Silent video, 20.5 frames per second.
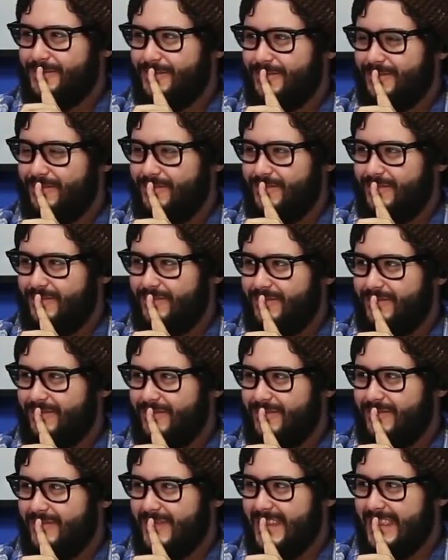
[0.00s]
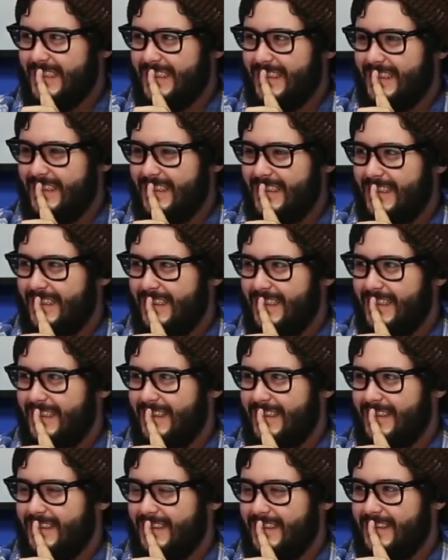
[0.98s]

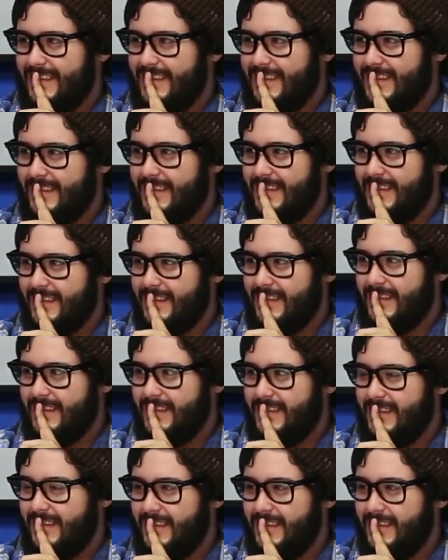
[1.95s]
(silent)